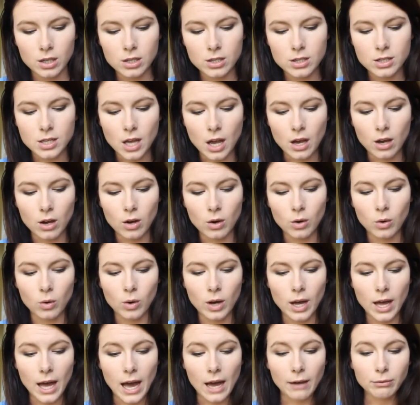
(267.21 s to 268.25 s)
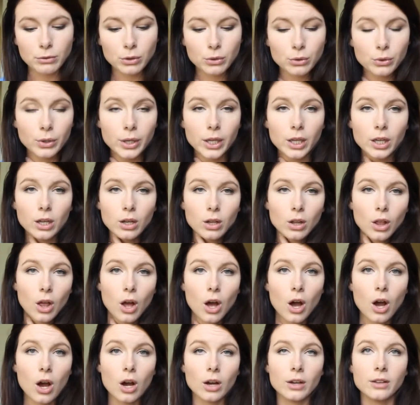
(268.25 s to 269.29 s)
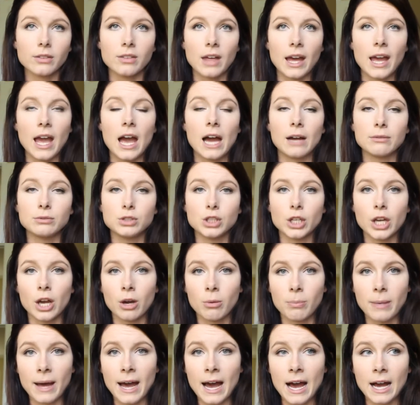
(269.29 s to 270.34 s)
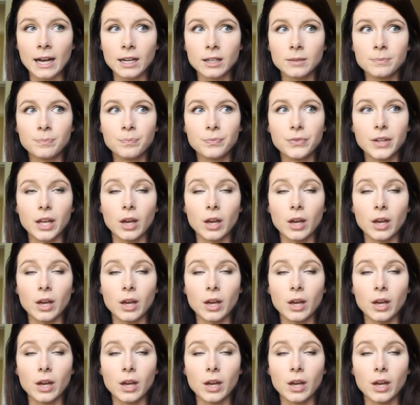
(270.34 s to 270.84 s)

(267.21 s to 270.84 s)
So after 3 o'clock, they have to go back,